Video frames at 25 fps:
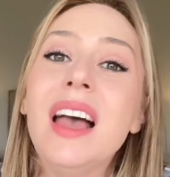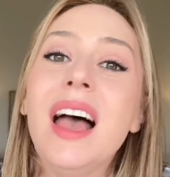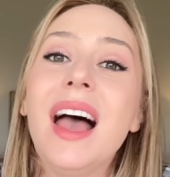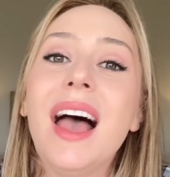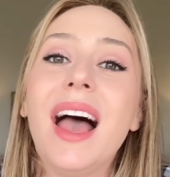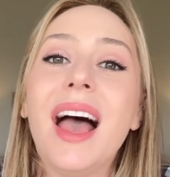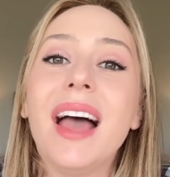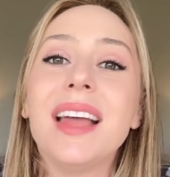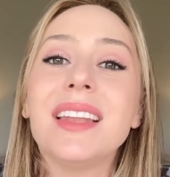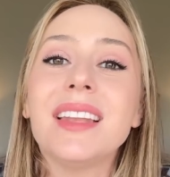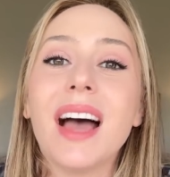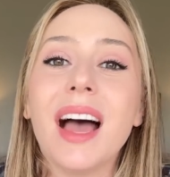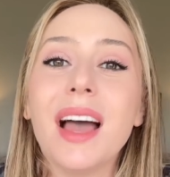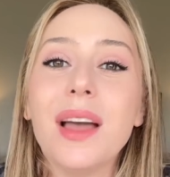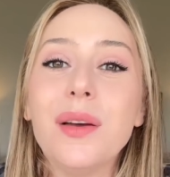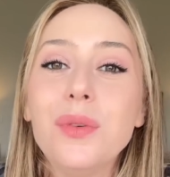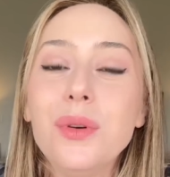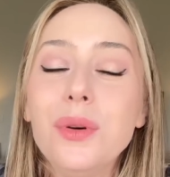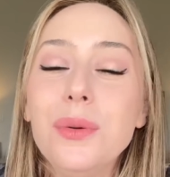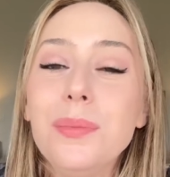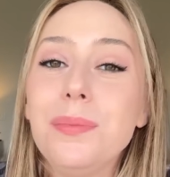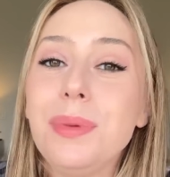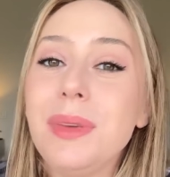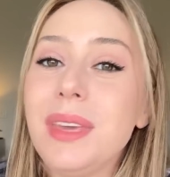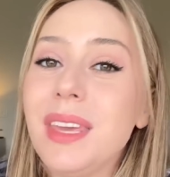And I
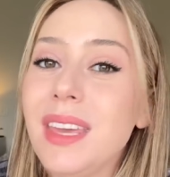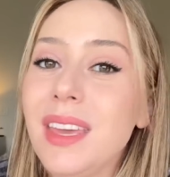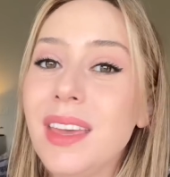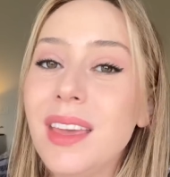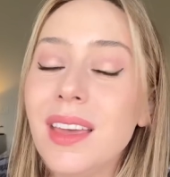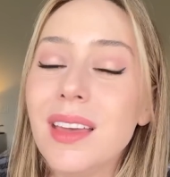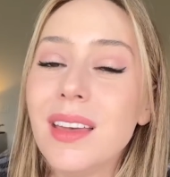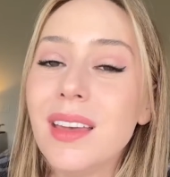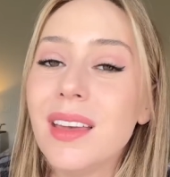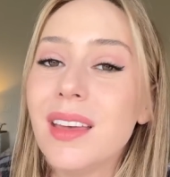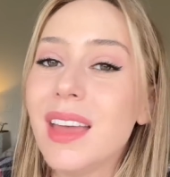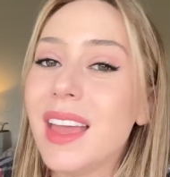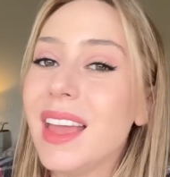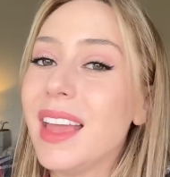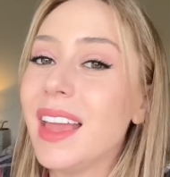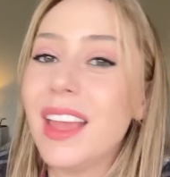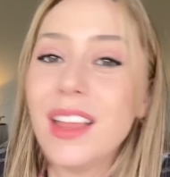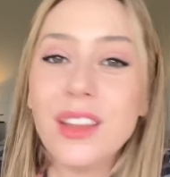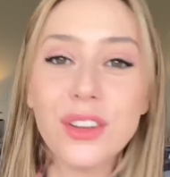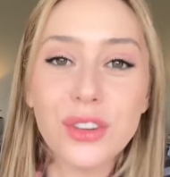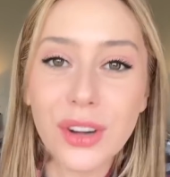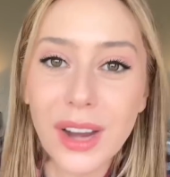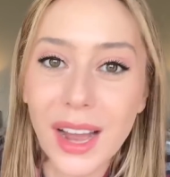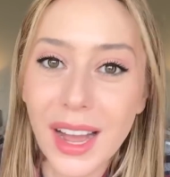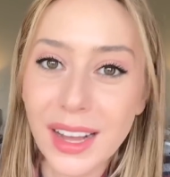will be
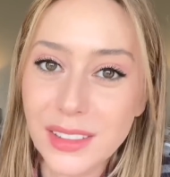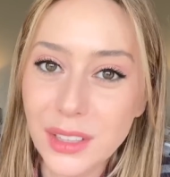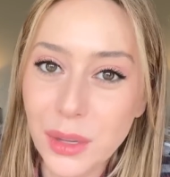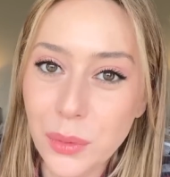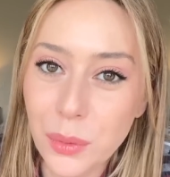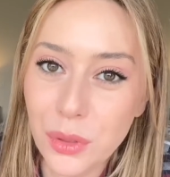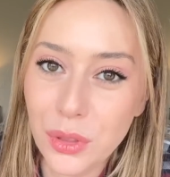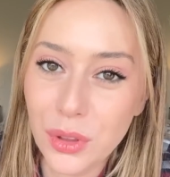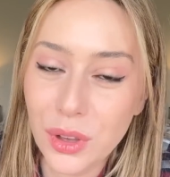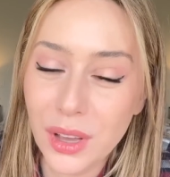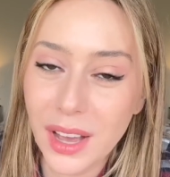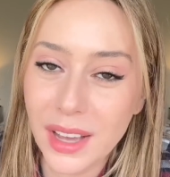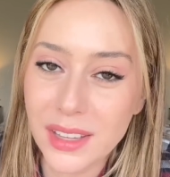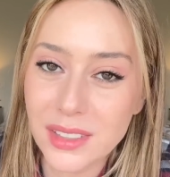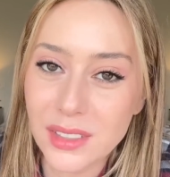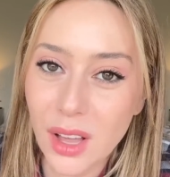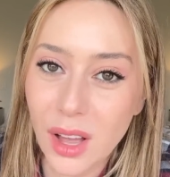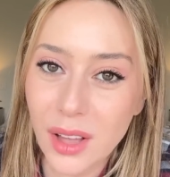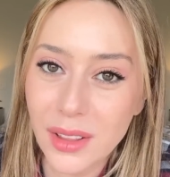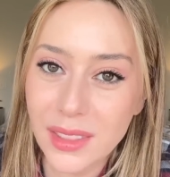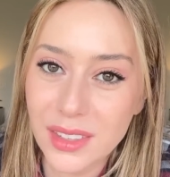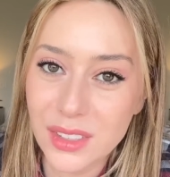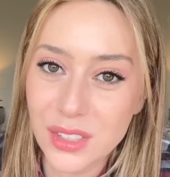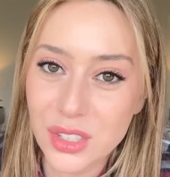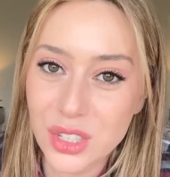interacting with you guys
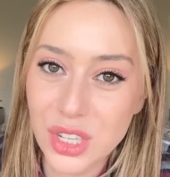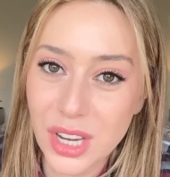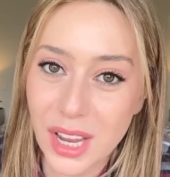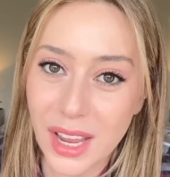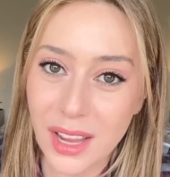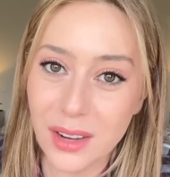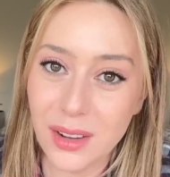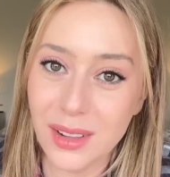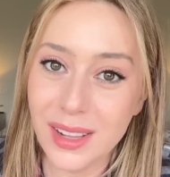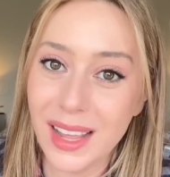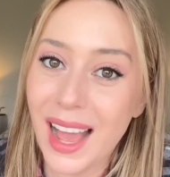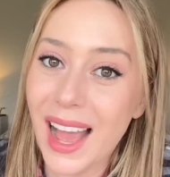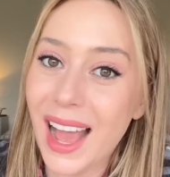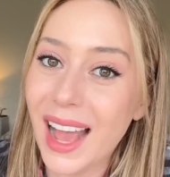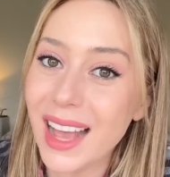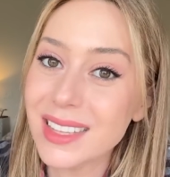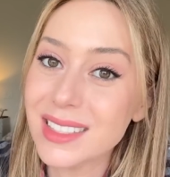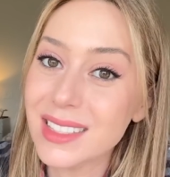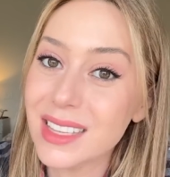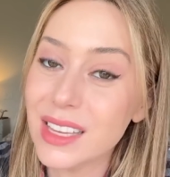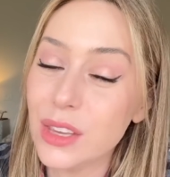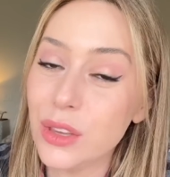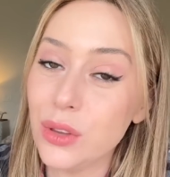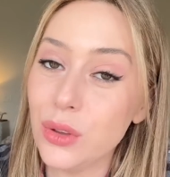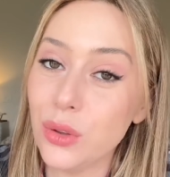on this channel,
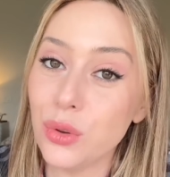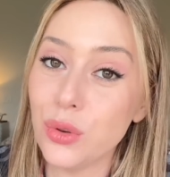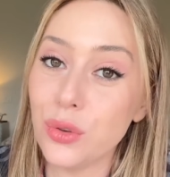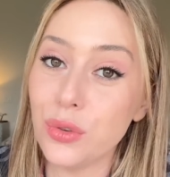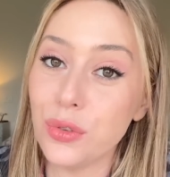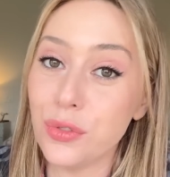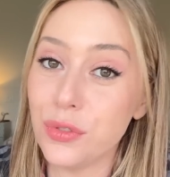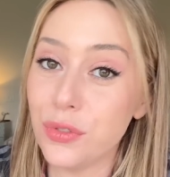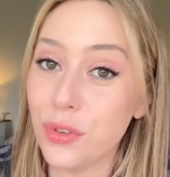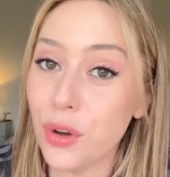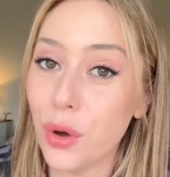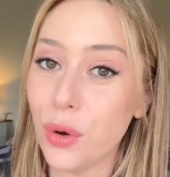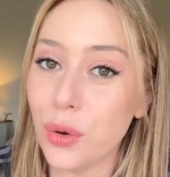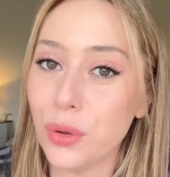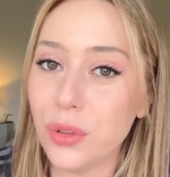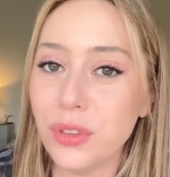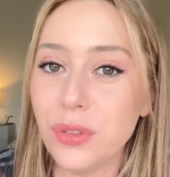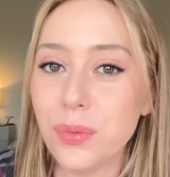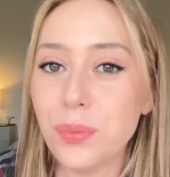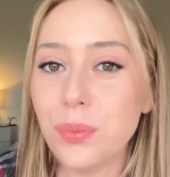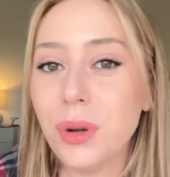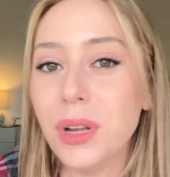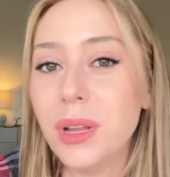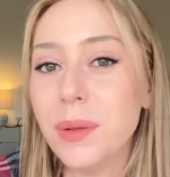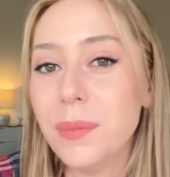asking you to vote
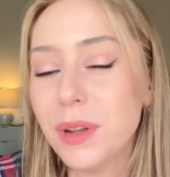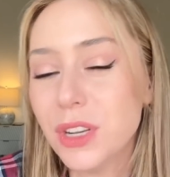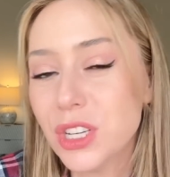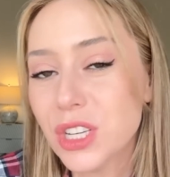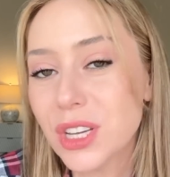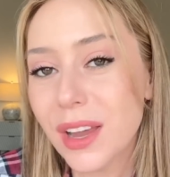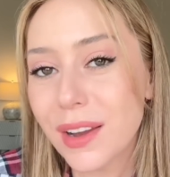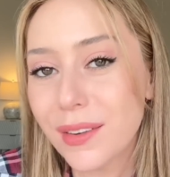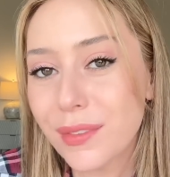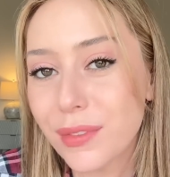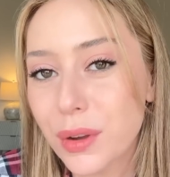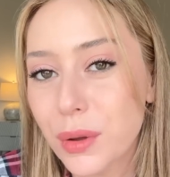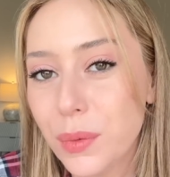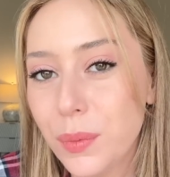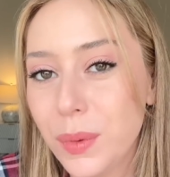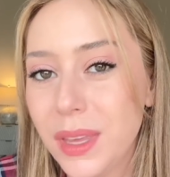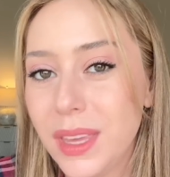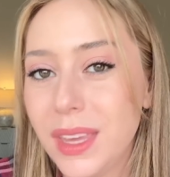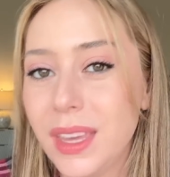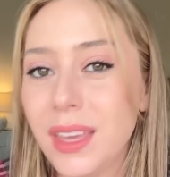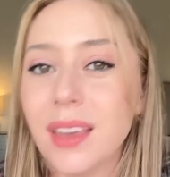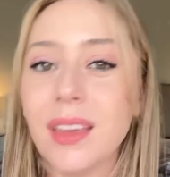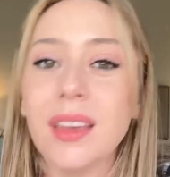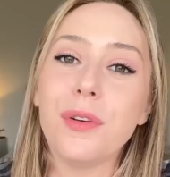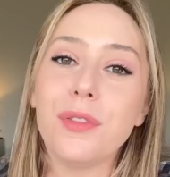pretty much every
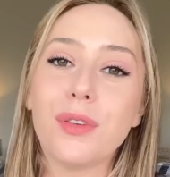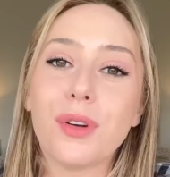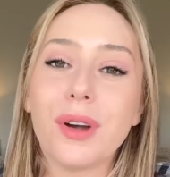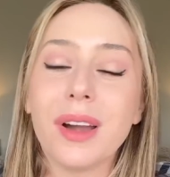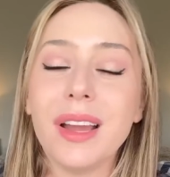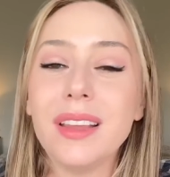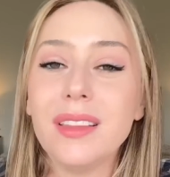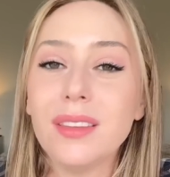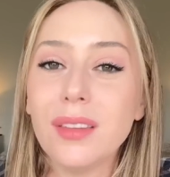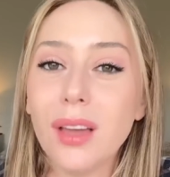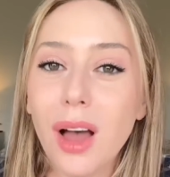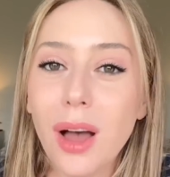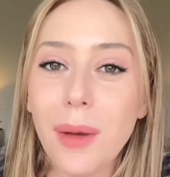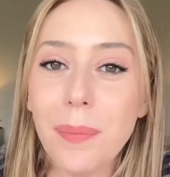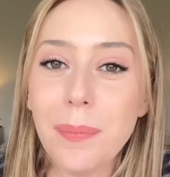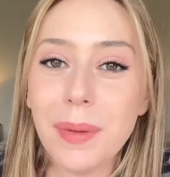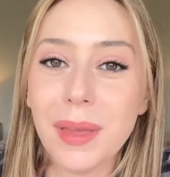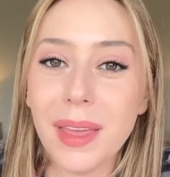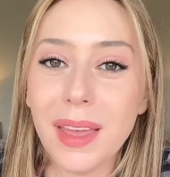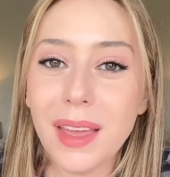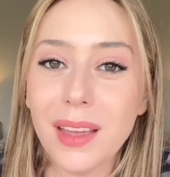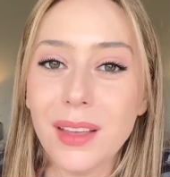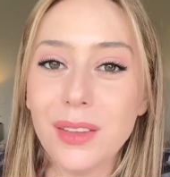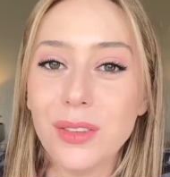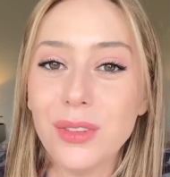week for a
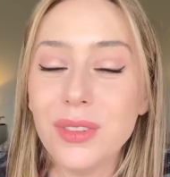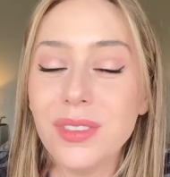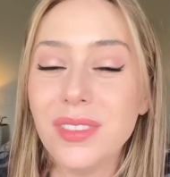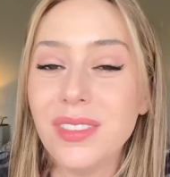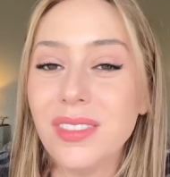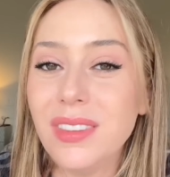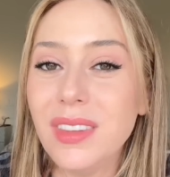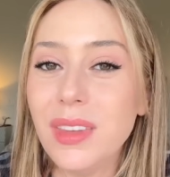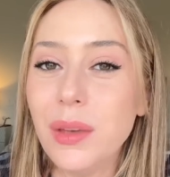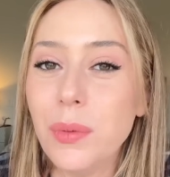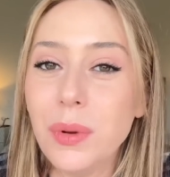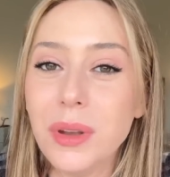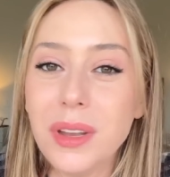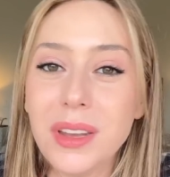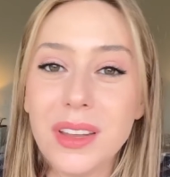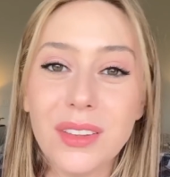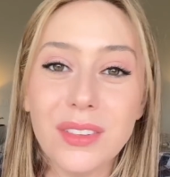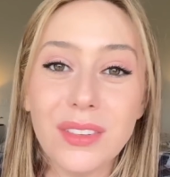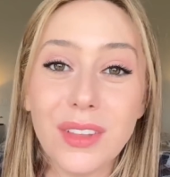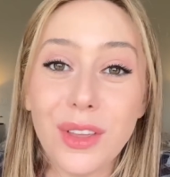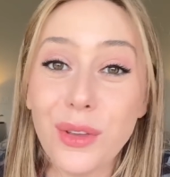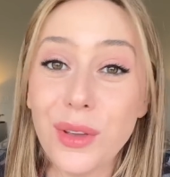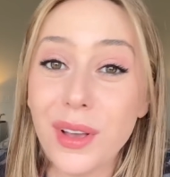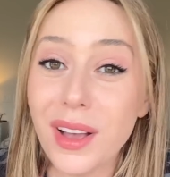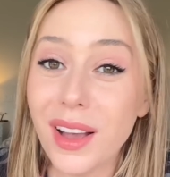topic to see what it is
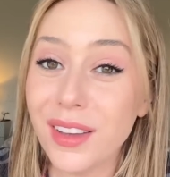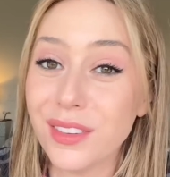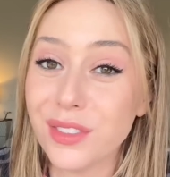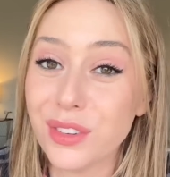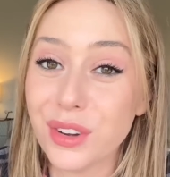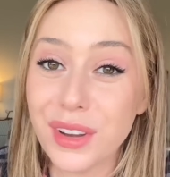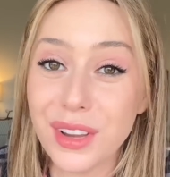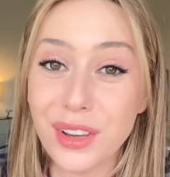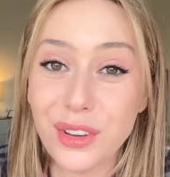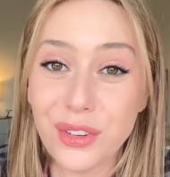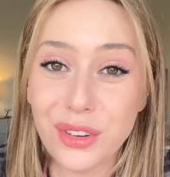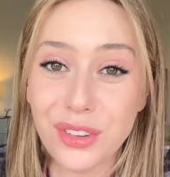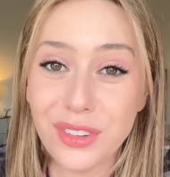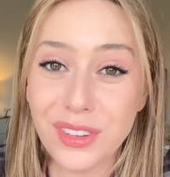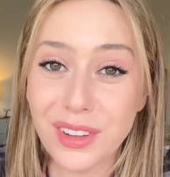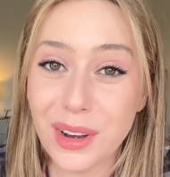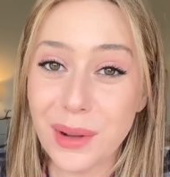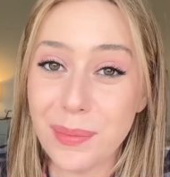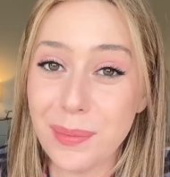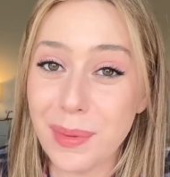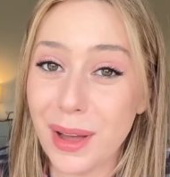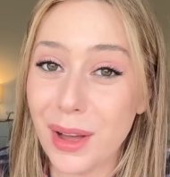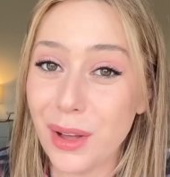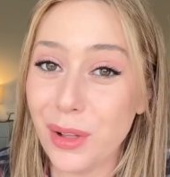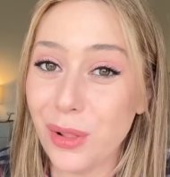that you guys are interested
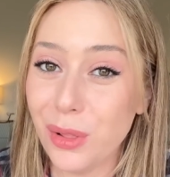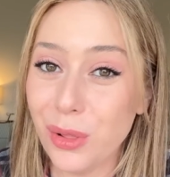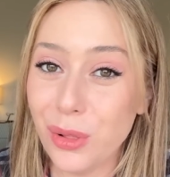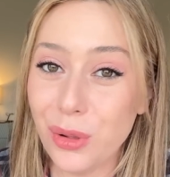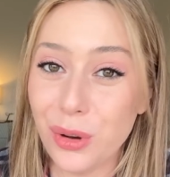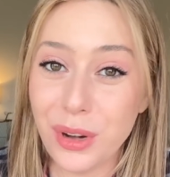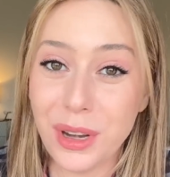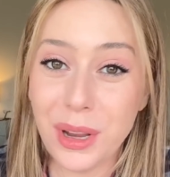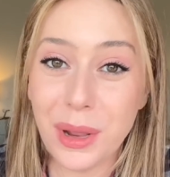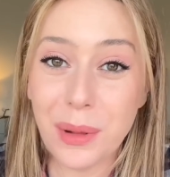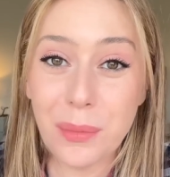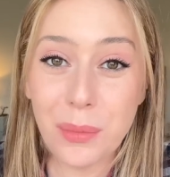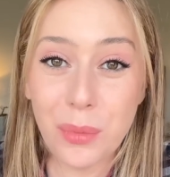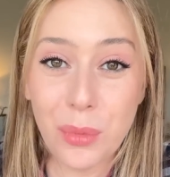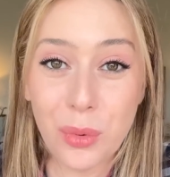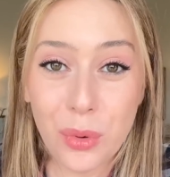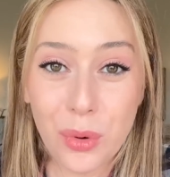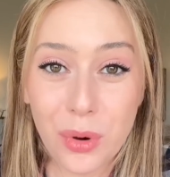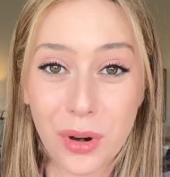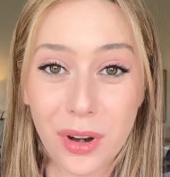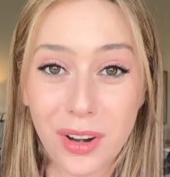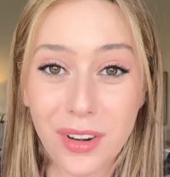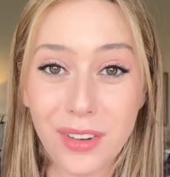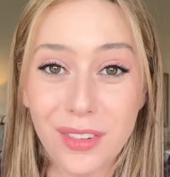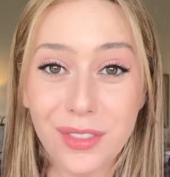about learning
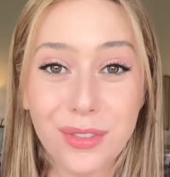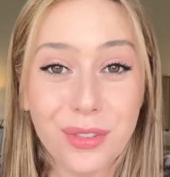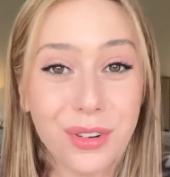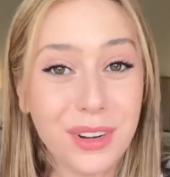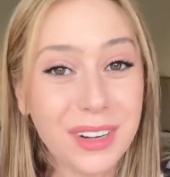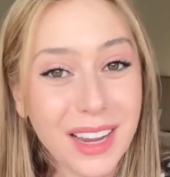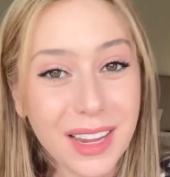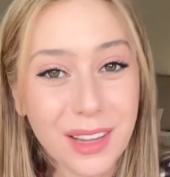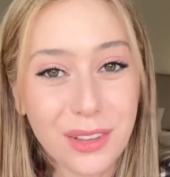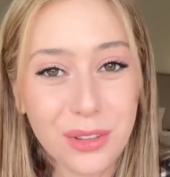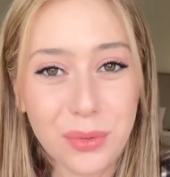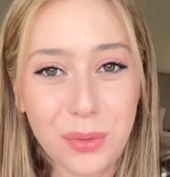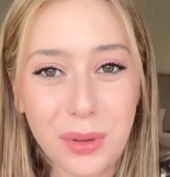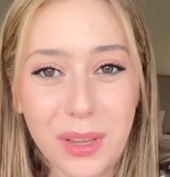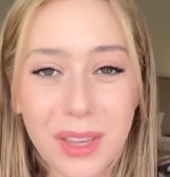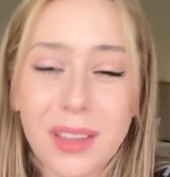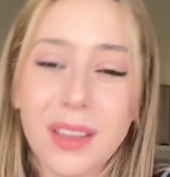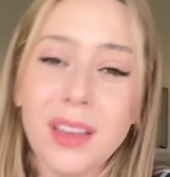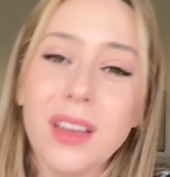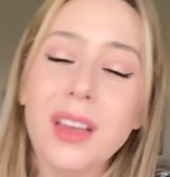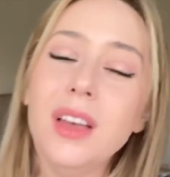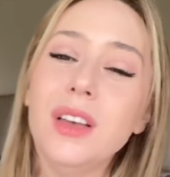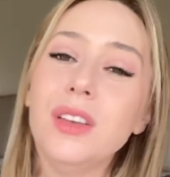more for next week.